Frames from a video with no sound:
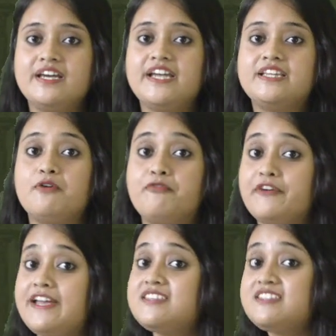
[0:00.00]
in the
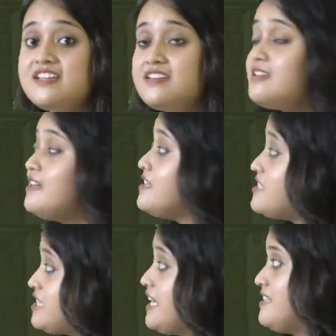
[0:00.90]
western
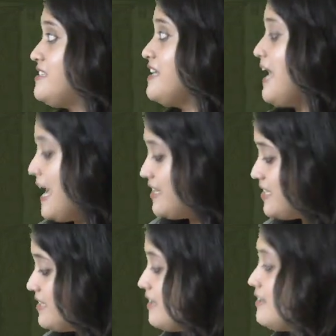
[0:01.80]
states and
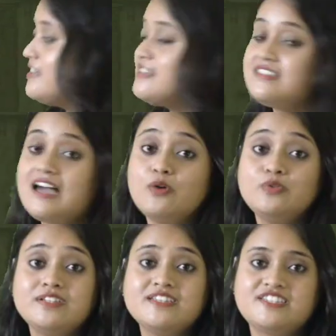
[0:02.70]
in the
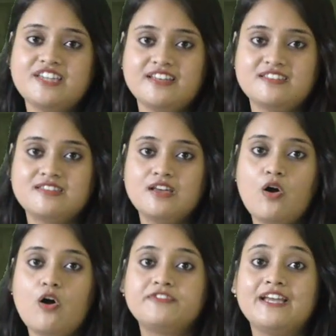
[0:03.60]
southern states
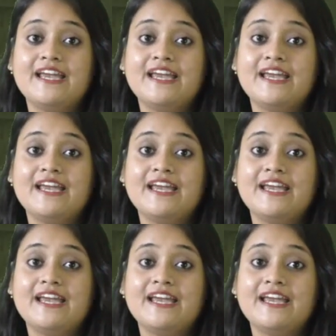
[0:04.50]
of the